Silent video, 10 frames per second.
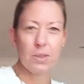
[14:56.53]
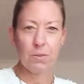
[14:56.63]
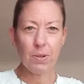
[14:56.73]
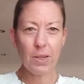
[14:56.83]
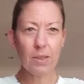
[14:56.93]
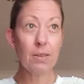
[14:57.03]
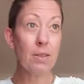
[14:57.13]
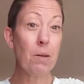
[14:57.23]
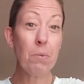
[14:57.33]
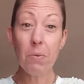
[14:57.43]
when it's raining in the
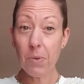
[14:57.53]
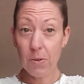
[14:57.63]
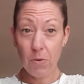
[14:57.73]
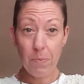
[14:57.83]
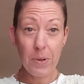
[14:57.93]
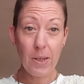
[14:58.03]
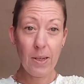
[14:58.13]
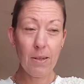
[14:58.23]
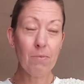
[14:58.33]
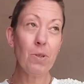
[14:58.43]
summer, which will
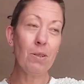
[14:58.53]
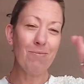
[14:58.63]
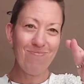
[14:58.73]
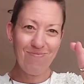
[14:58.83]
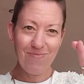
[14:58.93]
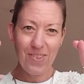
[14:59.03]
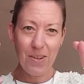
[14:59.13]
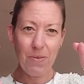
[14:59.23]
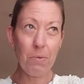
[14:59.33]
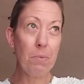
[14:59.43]
be, well,
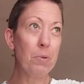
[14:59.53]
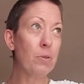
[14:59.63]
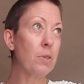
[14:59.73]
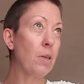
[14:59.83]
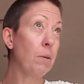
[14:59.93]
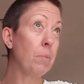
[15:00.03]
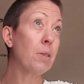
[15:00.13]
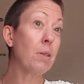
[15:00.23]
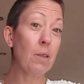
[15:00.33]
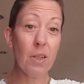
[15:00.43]
hopefully it won't be all the time, but
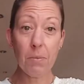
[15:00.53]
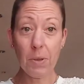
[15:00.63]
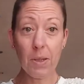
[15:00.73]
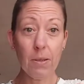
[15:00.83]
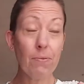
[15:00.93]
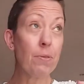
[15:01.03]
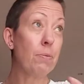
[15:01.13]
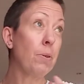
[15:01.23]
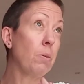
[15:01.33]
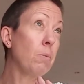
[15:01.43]
it's certainly going to be for the
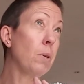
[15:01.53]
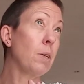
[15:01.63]
following